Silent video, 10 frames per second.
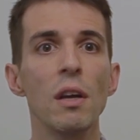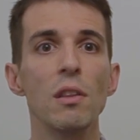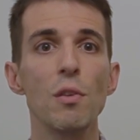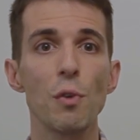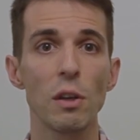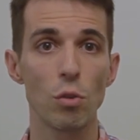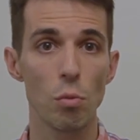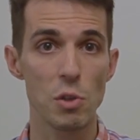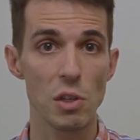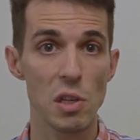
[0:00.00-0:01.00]
Different
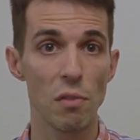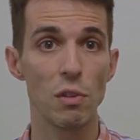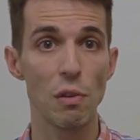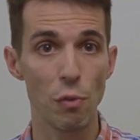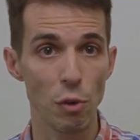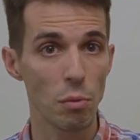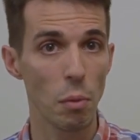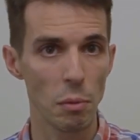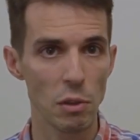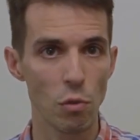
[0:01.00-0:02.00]
objects have different
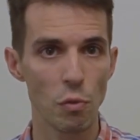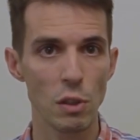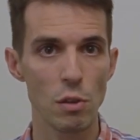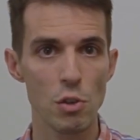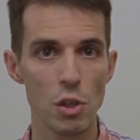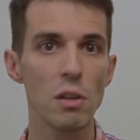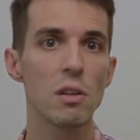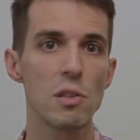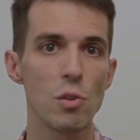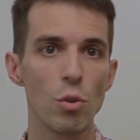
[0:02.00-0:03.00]
moments of inertia,
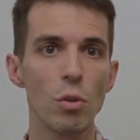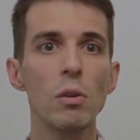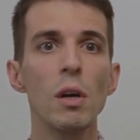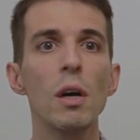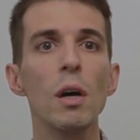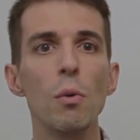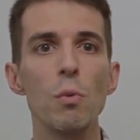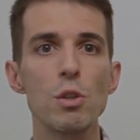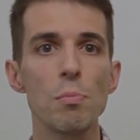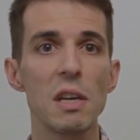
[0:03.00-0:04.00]
as you know,
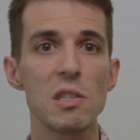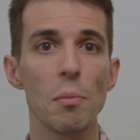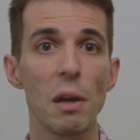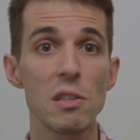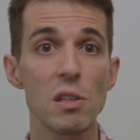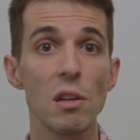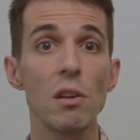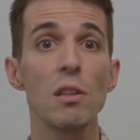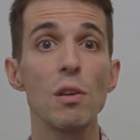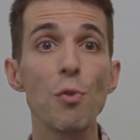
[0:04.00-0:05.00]
which makes them
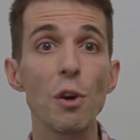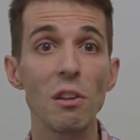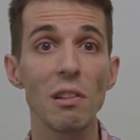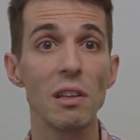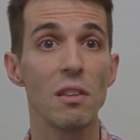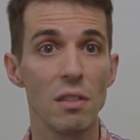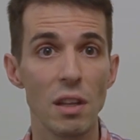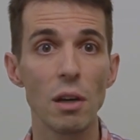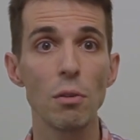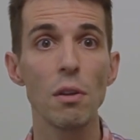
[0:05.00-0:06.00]
accelerate differently
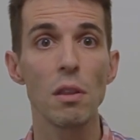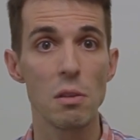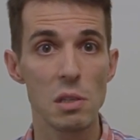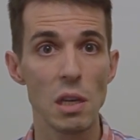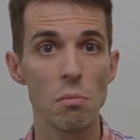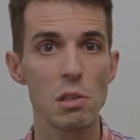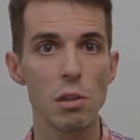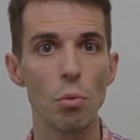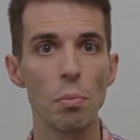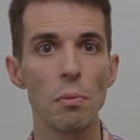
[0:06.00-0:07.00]
down the same
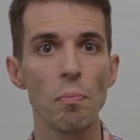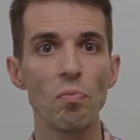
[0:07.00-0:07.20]
slope.